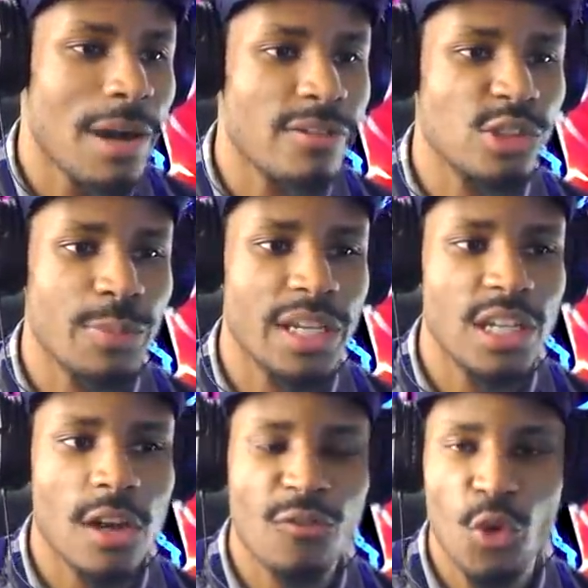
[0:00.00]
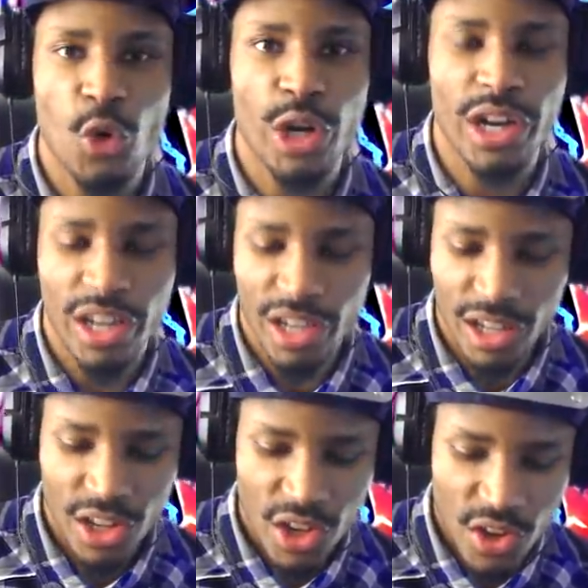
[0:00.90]
powers will be enough for
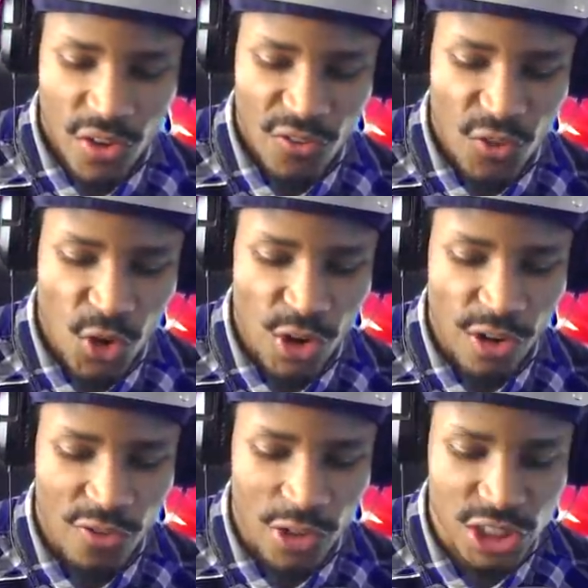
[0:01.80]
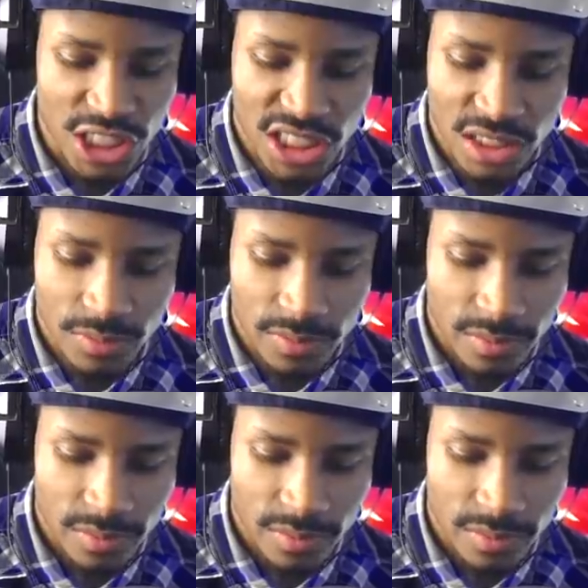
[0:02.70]
for for Chichi.